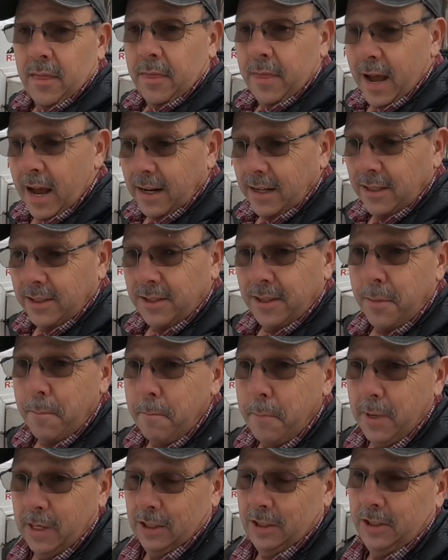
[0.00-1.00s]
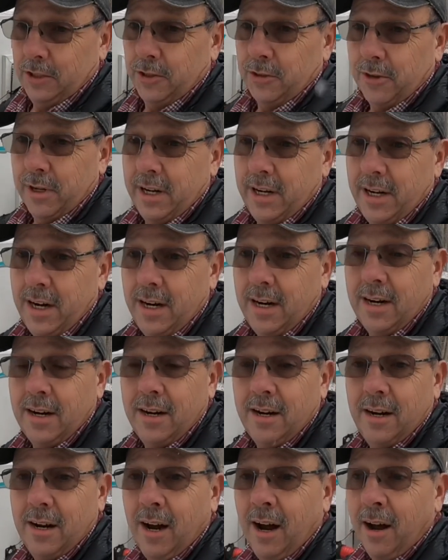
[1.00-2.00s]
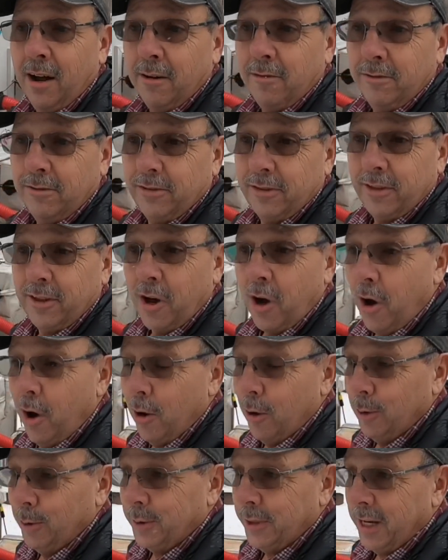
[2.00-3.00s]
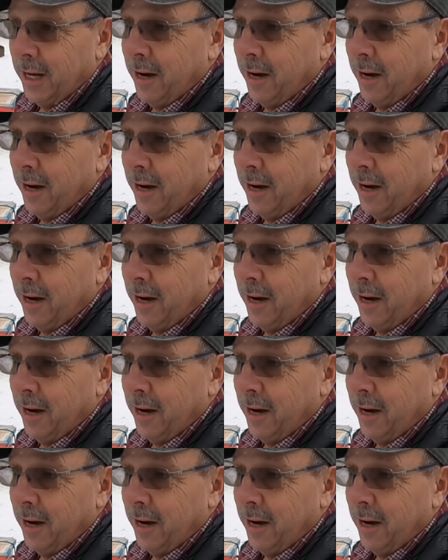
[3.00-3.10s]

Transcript: that is the mystery of the hose.